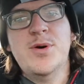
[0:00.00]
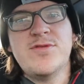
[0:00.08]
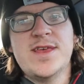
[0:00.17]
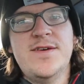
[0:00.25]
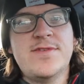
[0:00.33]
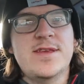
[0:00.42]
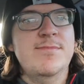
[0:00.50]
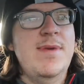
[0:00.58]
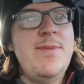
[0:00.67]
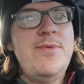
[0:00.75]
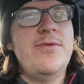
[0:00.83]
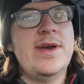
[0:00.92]
post office, and
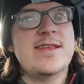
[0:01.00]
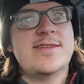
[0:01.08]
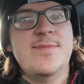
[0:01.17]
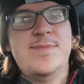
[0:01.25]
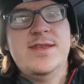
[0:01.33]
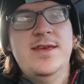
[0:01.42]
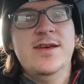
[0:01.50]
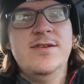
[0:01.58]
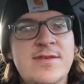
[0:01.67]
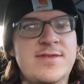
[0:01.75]
maybe we'll get something, you know.